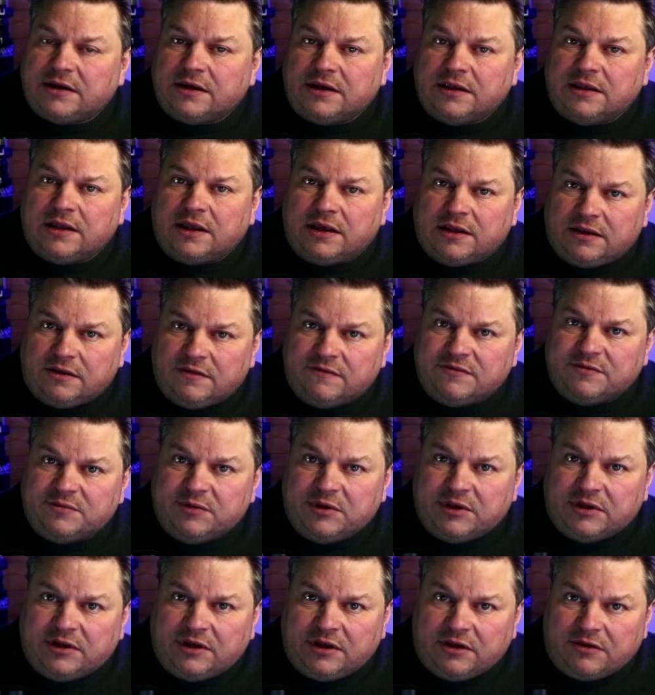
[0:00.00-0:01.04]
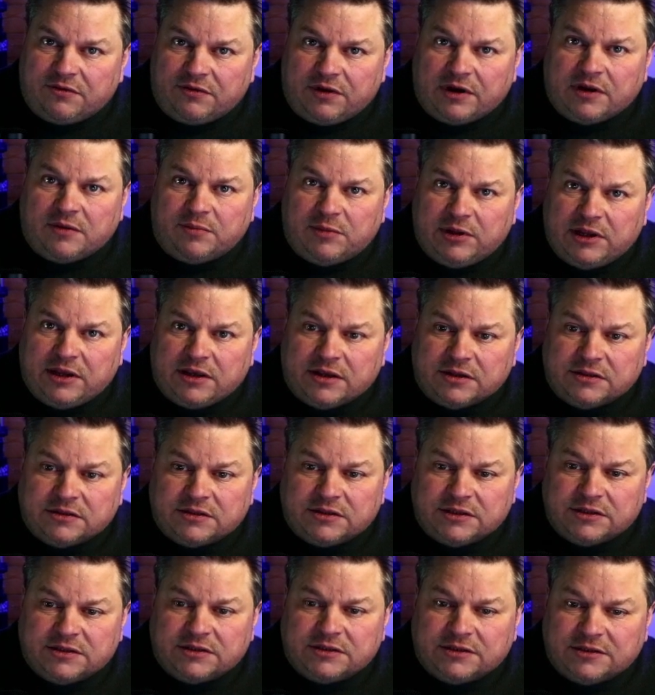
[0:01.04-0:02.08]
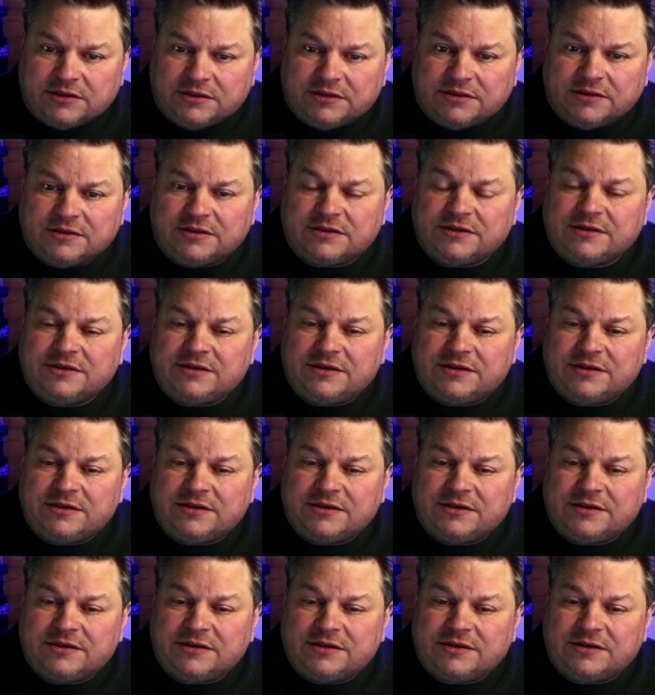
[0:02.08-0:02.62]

and that gives me an incredibly consistent